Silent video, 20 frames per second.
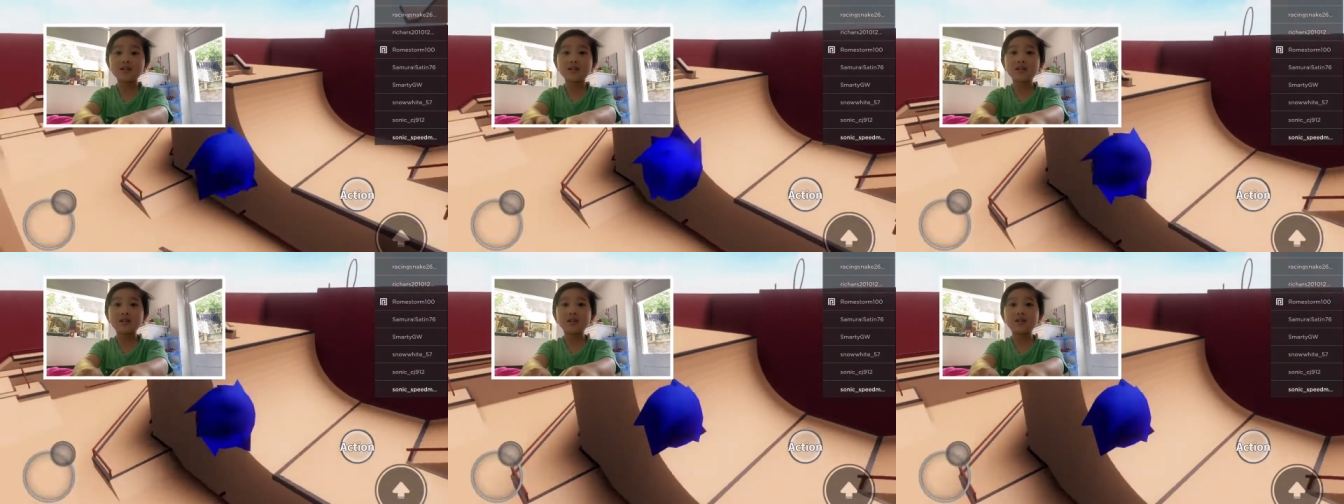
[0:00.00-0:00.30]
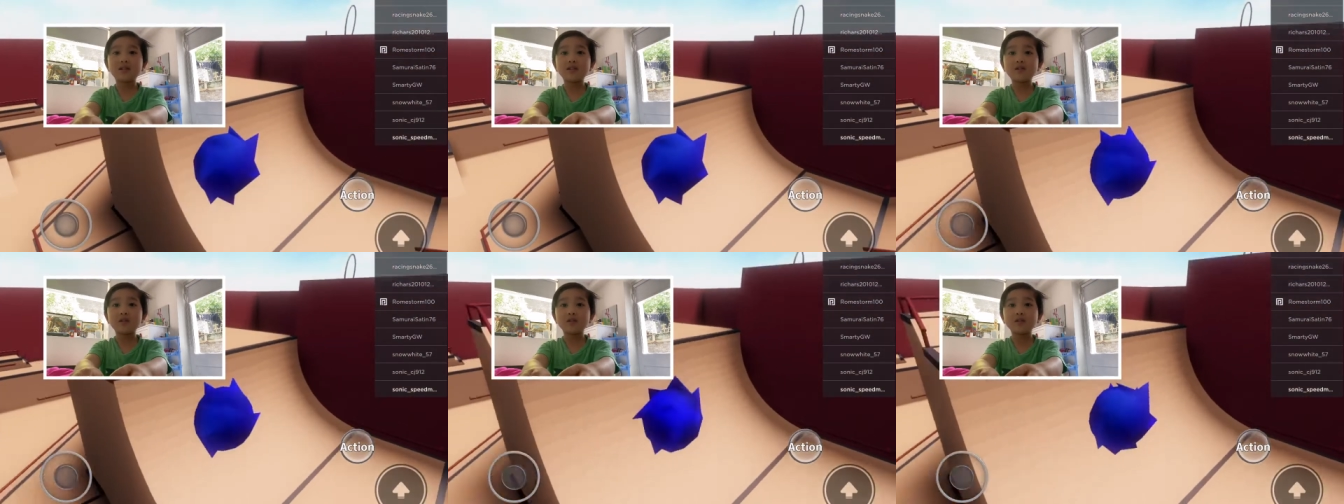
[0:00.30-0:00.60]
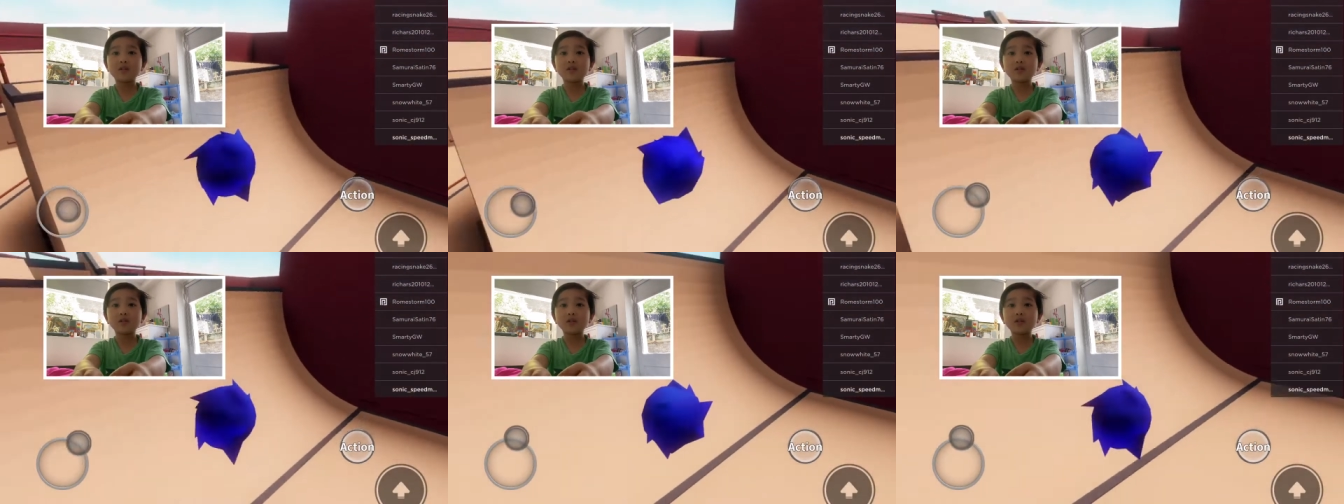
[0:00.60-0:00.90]
a different
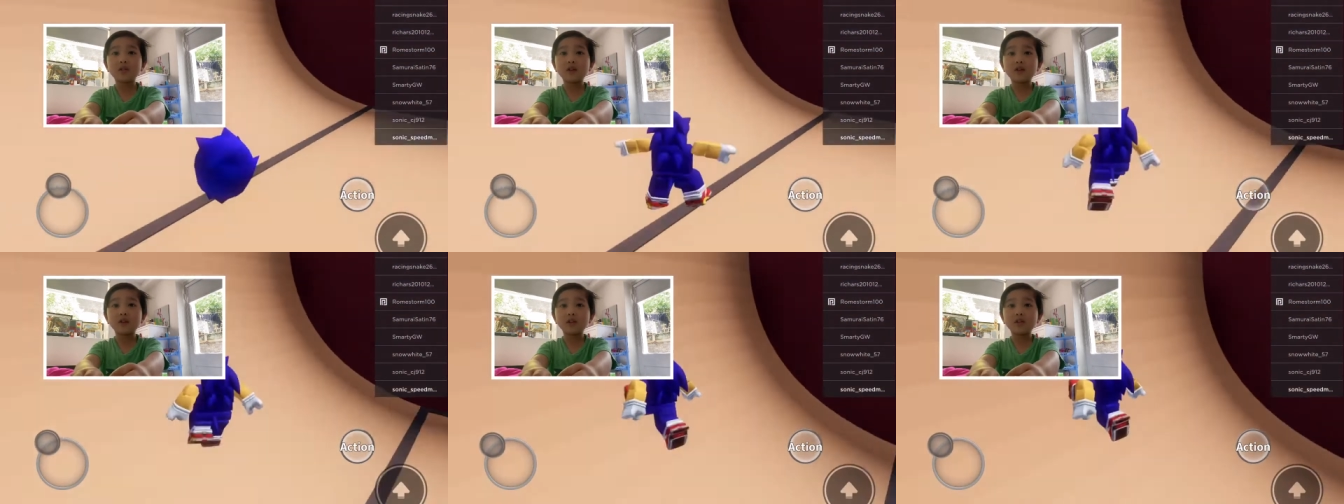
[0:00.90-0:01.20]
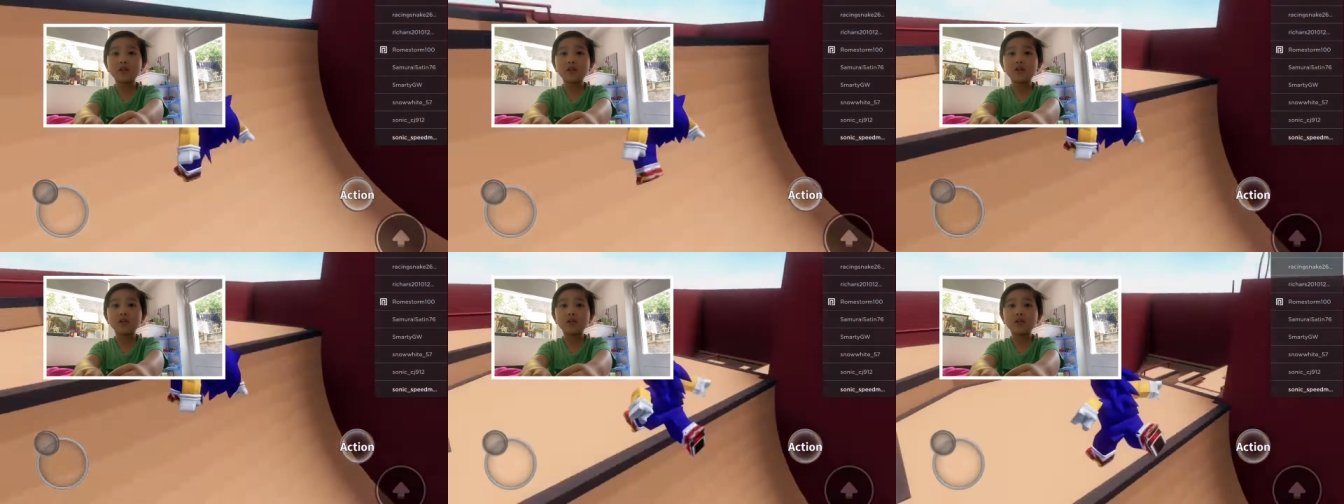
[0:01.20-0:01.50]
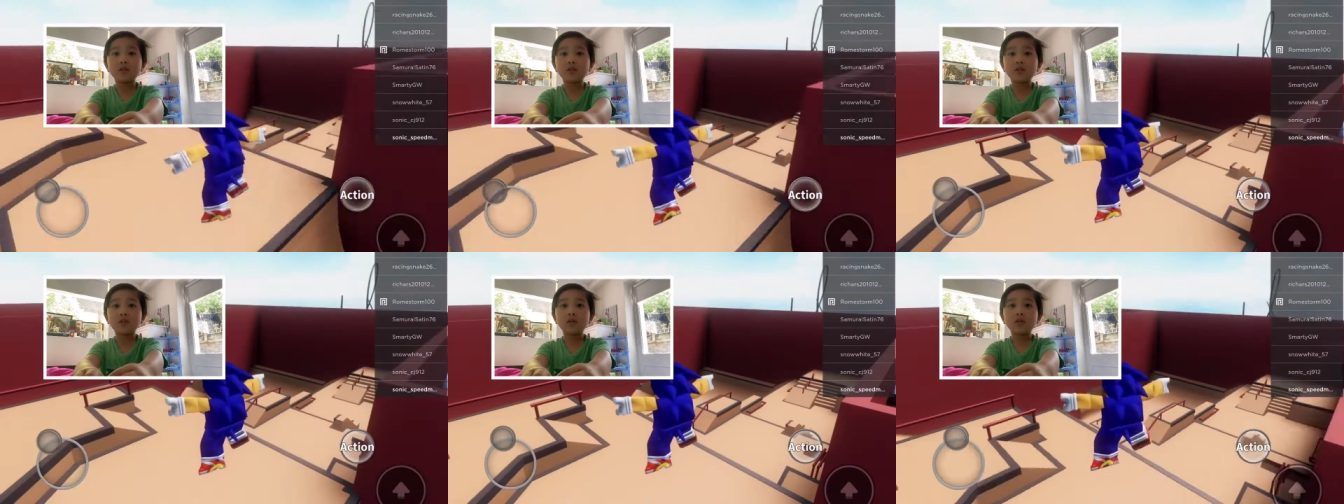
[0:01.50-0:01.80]
one here.
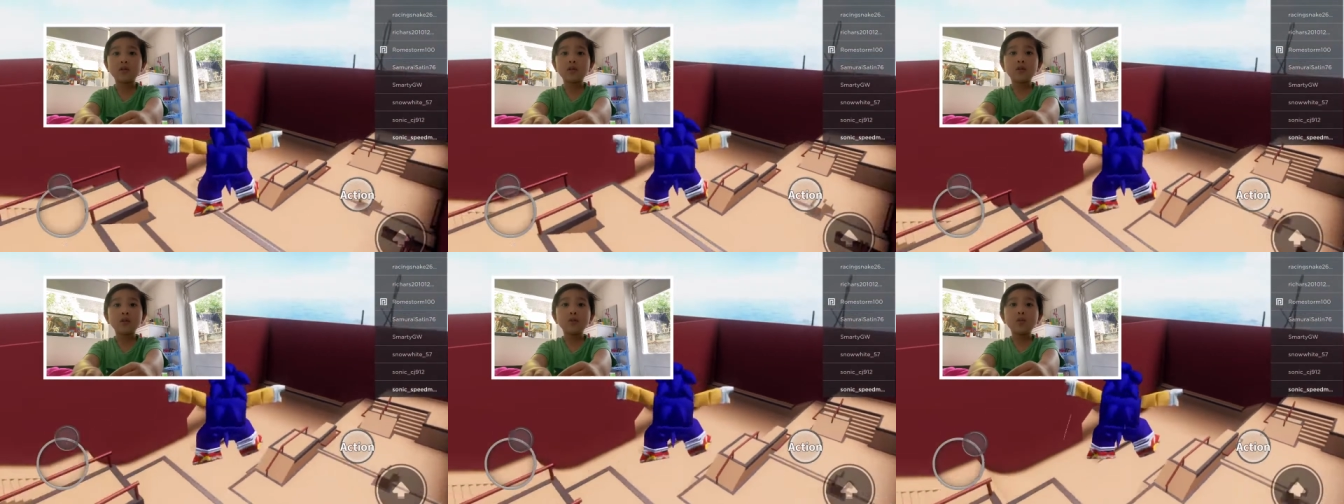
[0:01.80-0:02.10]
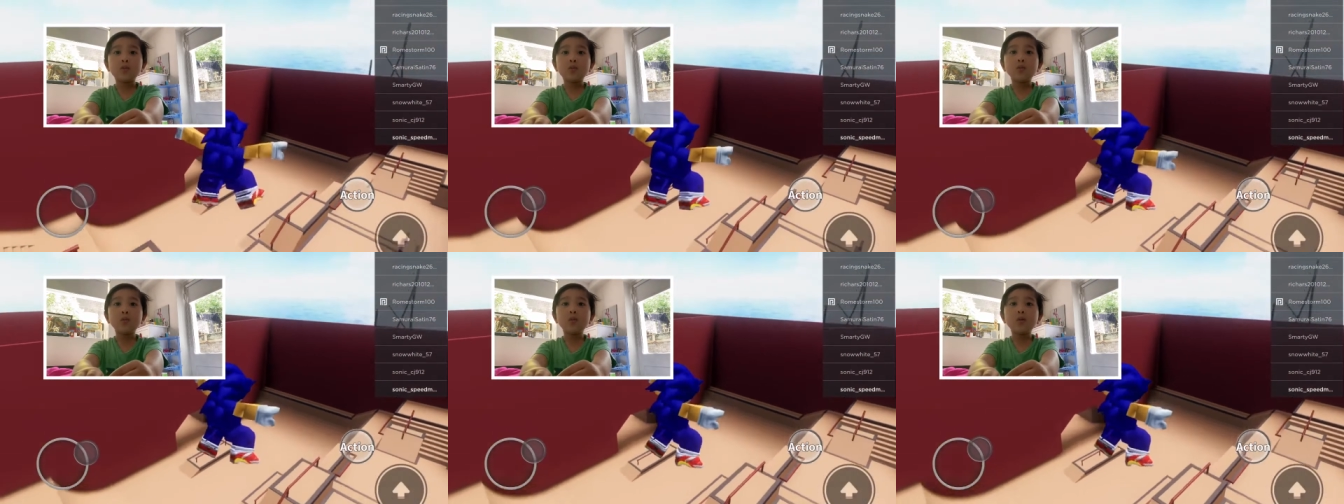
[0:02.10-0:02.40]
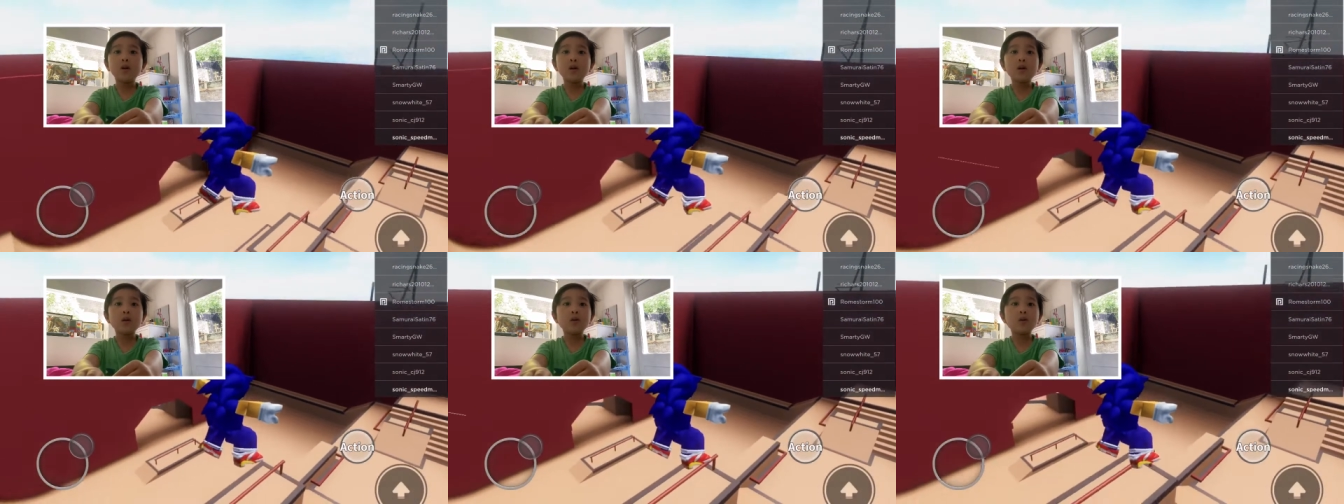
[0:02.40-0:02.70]

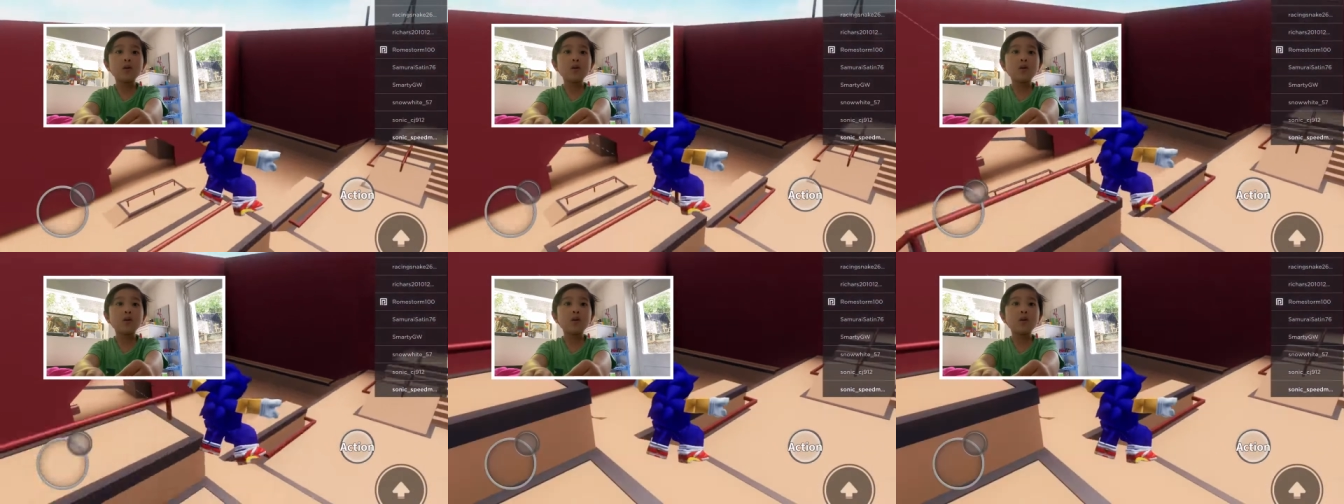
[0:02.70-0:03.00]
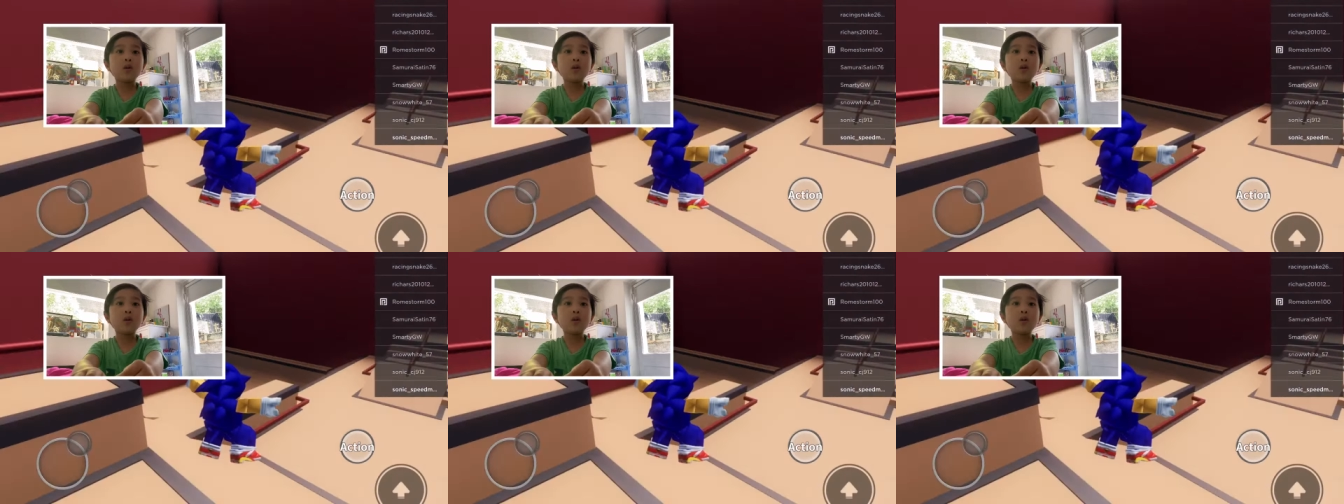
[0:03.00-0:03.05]
Whoa.